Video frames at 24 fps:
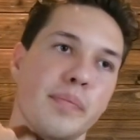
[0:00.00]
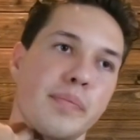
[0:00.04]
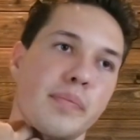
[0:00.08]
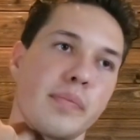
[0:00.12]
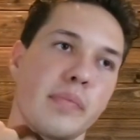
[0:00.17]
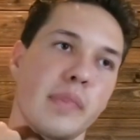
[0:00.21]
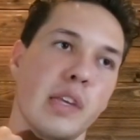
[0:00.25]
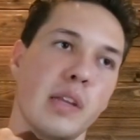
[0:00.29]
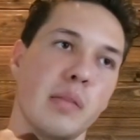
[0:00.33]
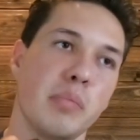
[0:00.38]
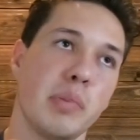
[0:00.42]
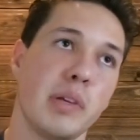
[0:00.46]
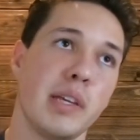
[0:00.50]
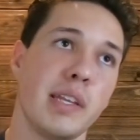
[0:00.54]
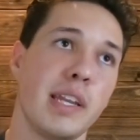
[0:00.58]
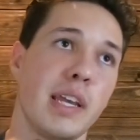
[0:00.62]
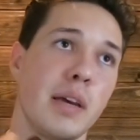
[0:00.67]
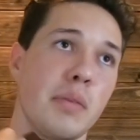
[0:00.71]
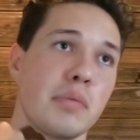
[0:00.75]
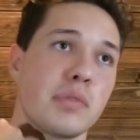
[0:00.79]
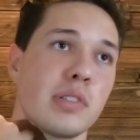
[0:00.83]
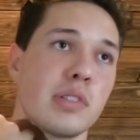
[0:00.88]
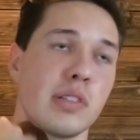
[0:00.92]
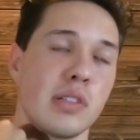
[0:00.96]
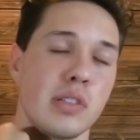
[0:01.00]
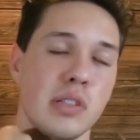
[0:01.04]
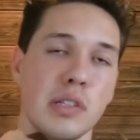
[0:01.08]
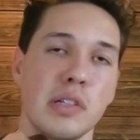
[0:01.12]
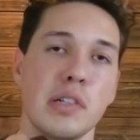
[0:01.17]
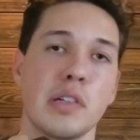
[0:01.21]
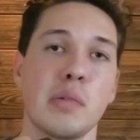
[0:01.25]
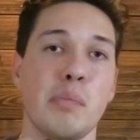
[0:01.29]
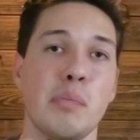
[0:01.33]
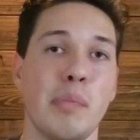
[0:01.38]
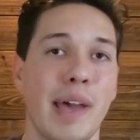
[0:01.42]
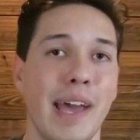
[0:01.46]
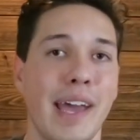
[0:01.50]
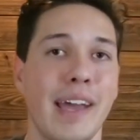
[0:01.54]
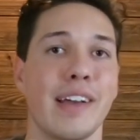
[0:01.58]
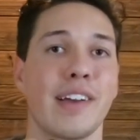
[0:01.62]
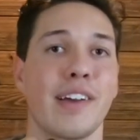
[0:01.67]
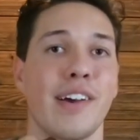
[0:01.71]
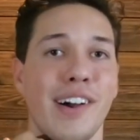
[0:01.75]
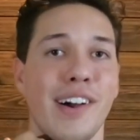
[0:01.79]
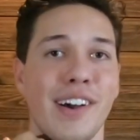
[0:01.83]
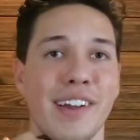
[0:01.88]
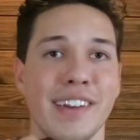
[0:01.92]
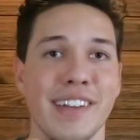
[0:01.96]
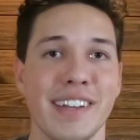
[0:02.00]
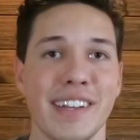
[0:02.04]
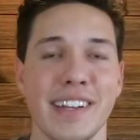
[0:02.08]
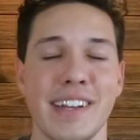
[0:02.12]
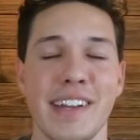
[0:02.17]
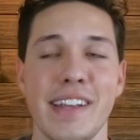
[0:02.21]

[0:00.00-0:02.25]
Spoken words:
and being able to look back on it,